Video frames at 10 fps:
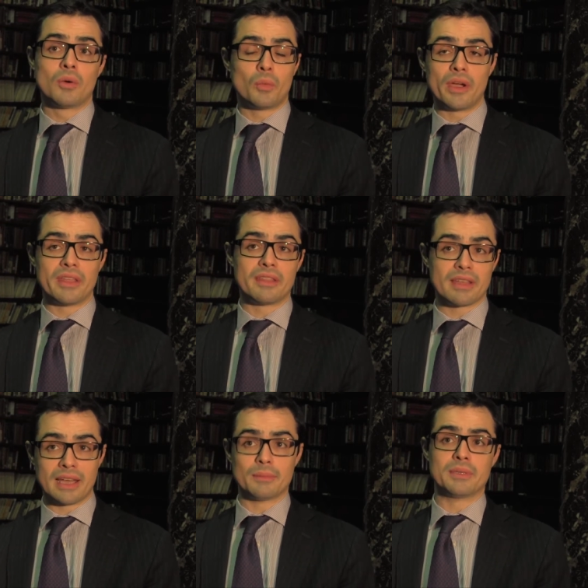with
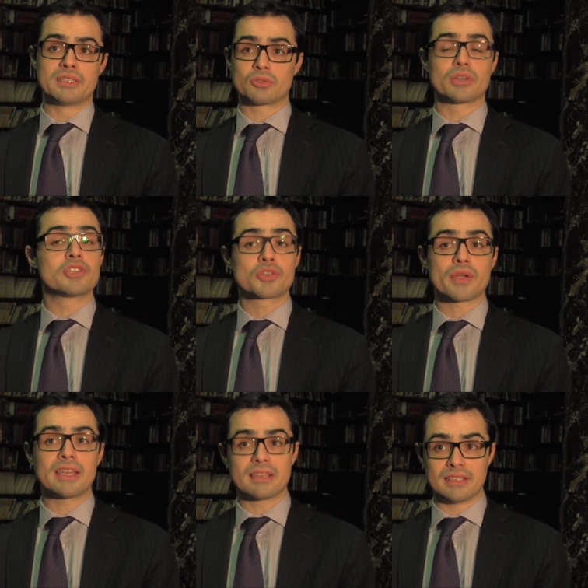elements or had
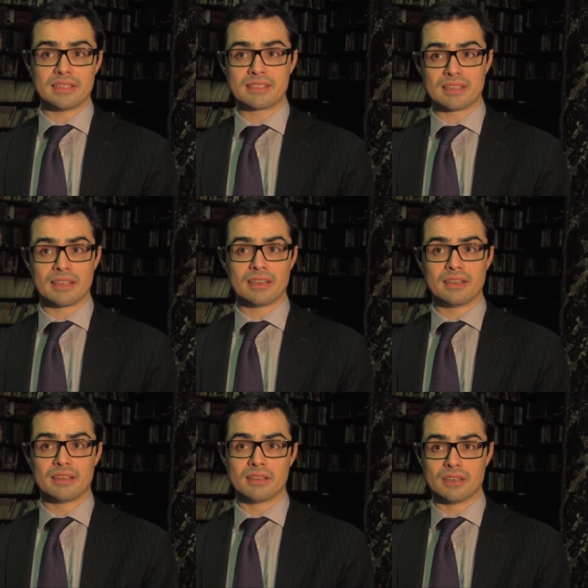trained at least
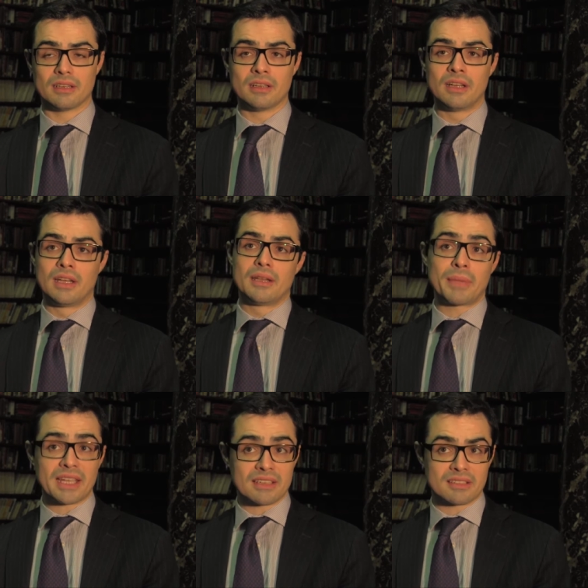in uh,
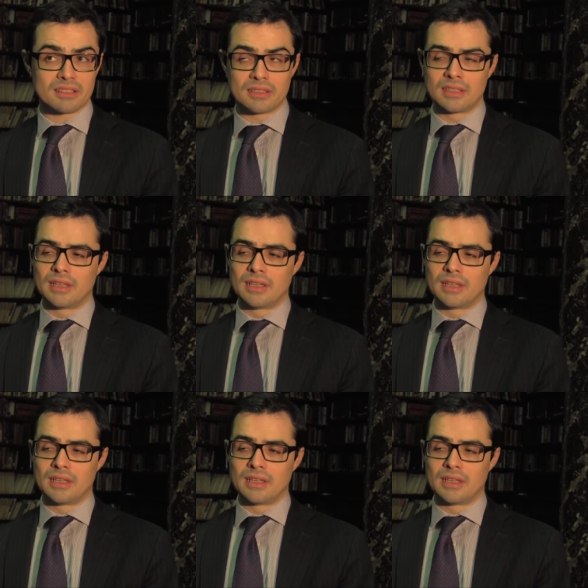Pakistan.